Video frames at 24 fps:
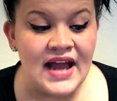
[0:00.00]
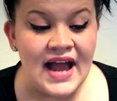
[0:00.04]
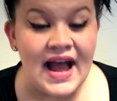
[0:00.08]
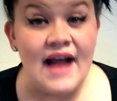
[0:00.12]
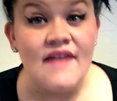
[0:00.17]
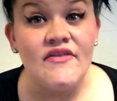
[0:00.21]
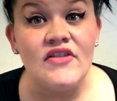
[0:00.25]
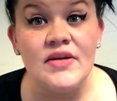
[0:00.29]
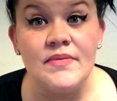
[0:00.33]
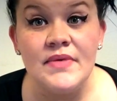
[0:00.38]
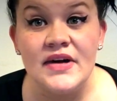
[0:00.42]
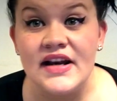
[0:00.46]

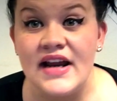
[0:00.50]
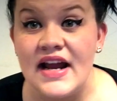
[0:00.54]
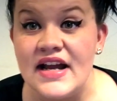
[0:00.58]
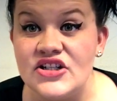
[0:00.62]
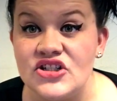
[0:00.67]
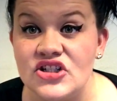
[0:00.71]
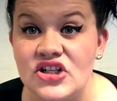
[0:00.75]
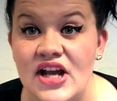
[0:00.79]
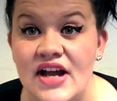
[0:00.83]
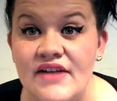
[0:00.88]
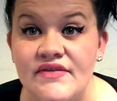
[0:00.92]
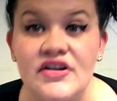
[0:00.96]
Everybody, I
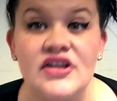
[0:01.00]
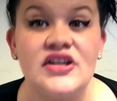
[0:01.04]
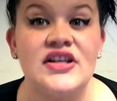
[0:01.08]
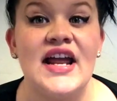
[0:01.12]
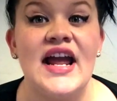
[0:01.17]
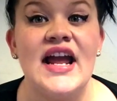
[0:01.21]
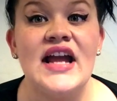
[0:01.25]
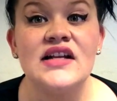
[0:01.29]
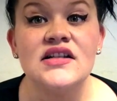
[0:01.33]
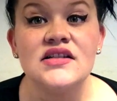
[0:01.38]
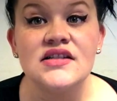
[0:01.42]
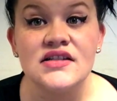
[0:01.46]
should have your
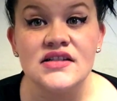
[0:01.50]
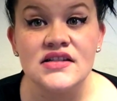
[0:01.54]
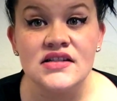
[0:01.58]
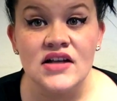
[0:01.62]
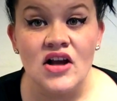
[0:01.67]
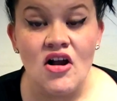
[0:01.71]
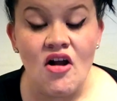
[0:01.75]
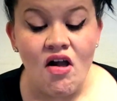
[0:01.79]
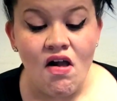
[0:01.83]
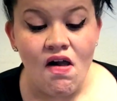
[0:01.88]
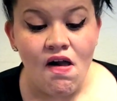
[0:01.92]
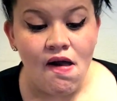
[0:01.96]
dates.
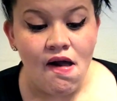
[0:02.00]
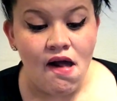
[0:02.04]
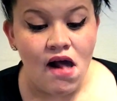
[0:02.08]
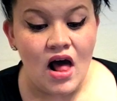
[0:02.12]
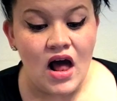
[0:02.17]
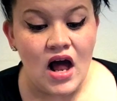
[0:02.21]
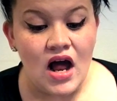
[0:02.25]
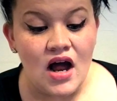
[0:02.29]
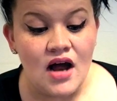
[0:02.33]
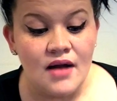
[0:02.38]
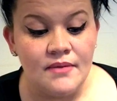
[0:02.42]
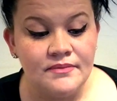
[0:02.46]

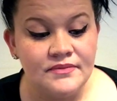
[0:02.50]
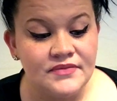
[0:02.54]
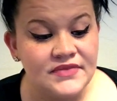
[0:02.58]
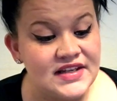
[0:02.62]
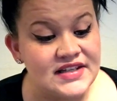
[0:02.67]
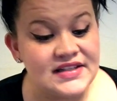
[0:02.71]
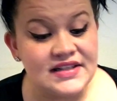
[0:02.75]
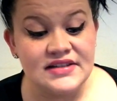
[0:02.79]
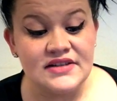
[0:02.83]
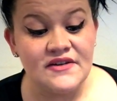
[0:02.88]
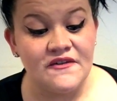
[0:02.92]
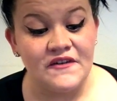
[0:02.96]

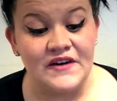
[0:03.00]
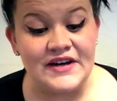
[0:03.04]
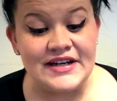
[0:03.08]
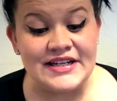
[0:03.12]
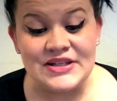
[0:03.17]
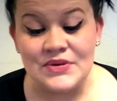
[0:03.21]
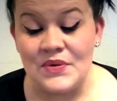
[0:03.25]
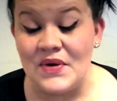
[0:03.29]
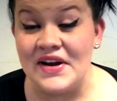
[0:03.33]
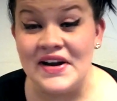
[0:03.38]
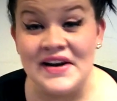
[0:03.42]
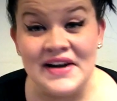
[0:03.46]
This is the
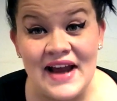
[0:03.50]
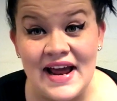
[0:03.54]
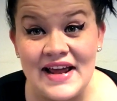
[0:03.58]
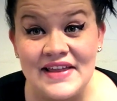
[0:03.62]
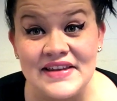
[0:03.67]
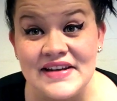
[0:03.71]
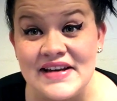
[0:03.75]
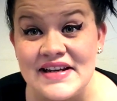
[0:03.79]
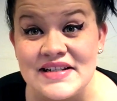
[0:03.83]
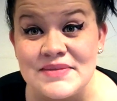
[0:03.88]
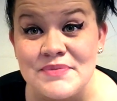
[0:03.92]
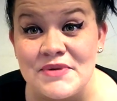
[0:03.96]
first one, and I
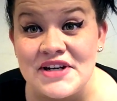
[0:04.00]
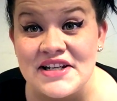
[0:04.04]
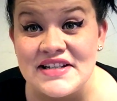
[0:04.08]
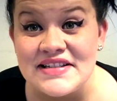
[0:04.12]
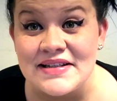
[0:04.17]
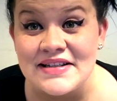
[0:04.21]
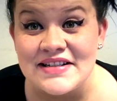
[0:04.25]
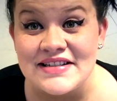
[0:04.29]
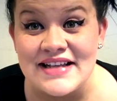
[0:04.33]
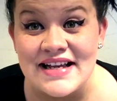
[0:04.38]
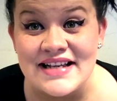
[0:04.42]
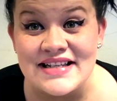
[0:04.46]
think it's pretty
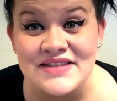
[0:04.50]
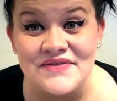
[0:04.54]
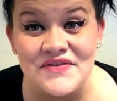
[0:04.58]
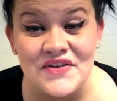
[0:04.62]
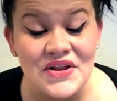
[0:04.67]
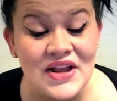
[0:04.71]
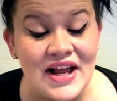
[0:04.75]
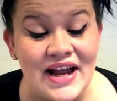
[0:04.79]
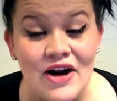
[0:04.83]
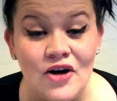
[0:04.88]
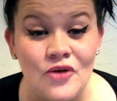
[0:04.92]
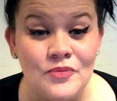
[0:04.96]

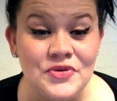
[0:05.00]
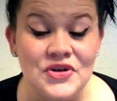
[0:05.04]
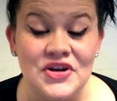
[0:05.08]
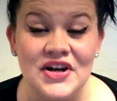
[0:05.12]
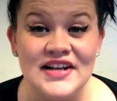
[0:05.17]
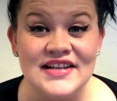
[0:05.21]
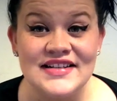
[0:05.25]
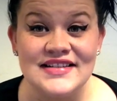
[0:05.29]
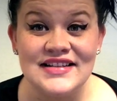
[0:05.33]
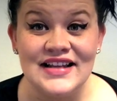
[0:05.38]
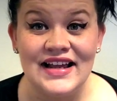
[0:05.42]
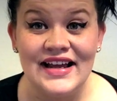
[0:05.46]
successful. I hope you
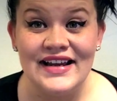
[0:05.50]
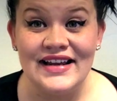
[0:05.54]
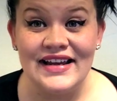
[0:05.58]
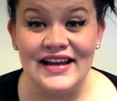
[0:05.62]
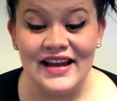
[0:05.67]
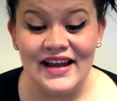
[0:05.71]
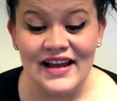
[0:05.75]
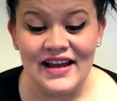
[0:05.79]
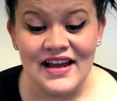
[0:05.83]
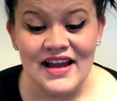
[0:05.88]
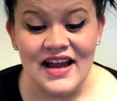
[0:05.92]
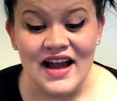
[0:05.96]
guys like
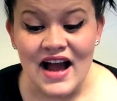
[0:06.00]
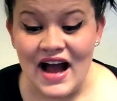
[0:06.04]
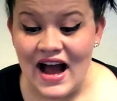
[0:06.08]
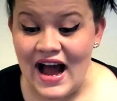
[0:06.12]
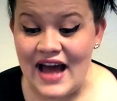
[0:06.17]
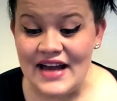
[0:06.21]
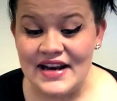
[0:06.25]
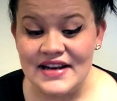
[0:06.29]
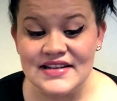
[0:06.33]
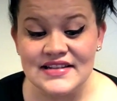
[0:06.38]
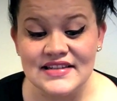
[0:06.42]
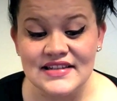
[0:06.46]
it.
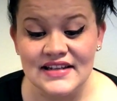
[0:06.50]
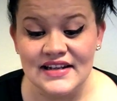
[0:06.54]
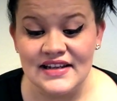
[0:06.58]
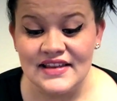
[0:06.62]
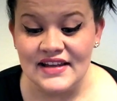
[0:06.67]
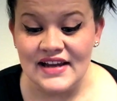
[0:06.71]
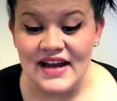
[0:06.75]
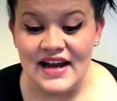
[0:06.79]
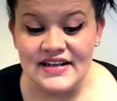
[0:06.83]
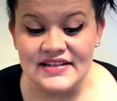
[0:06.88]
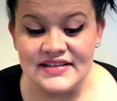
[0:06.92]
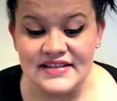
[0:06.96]
Honestly,
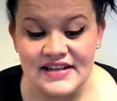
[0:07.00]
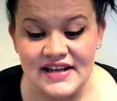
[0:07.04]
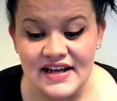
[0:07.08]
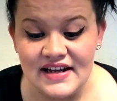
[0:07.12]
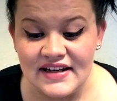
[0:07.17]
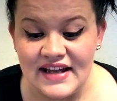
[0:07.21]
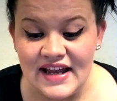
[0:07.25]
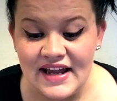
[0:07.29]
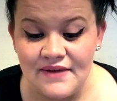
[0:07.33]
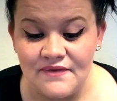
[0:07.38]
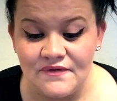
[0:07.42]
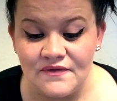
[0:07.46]
the idea
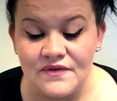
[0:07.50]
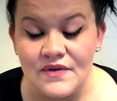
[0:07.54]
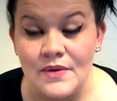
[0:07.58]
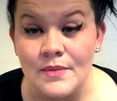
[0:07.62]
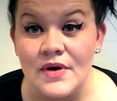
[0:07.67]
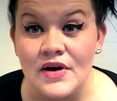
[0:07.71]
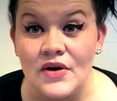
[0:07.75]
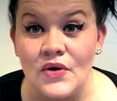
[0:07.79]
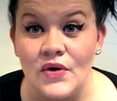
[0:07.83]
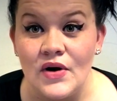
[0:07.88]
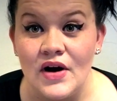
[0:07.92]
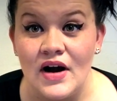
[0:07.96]
came
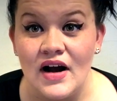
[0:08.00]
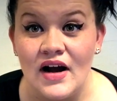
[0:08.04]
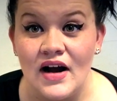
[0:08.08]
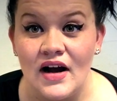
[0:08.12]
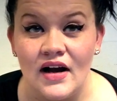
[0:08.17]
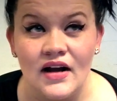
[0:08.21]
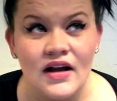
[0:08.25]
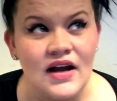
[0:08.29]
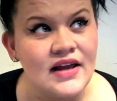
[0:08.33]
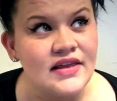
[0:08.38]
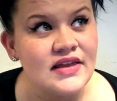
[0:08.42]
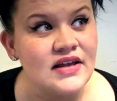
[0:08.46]
from
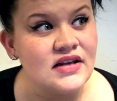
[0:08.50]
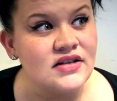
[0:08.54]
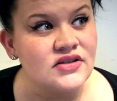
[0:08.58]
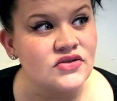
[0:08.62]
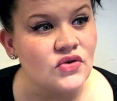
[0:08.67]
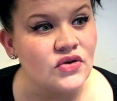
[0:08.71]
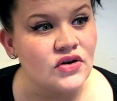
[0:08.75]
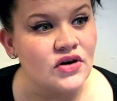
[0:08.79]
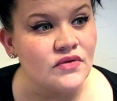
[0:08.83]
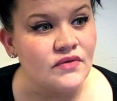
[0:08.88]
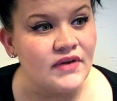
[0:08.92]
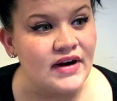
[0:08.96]
I think it's
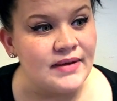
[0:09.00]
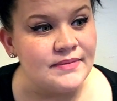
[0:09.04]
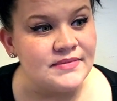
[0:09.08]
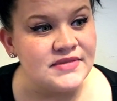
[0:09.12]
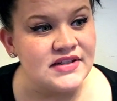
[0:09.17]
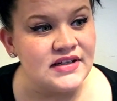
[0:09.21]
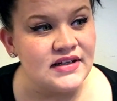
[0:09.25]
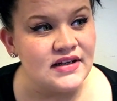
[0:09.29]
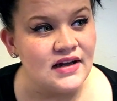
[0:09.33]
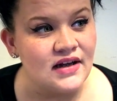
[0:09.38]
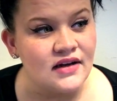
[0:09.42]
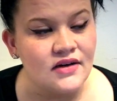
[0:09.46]
Gordon
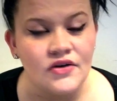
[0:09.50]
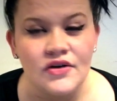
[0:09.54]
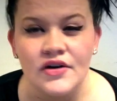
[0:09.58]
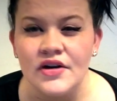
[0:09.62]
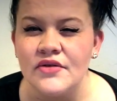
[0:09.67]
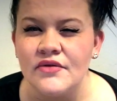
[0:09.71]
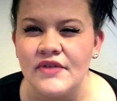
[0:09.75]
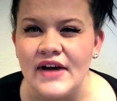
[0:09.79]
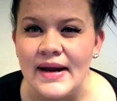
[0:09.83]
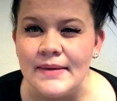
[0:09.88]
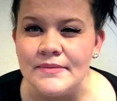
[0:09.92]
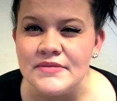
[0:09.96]

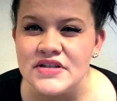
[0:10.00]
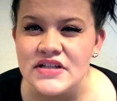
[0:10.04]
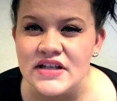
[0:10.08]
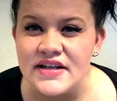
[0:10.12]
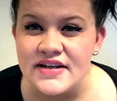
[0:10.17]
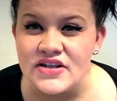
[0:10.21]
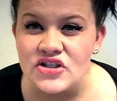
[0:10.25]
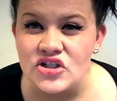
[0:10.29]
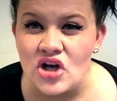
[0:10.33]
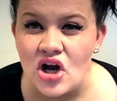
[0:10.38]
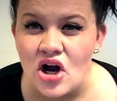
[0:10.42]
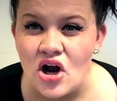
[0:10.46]

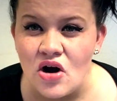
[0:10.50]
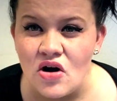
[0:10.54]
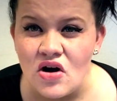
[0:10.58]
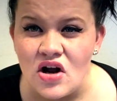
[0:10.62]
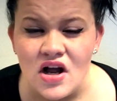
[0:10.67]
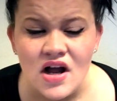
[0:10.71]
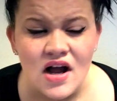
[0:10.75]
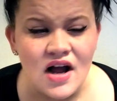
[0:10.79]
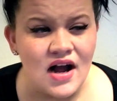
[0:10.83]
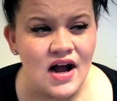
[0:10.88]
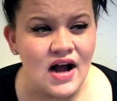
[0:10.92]
Ramsay show.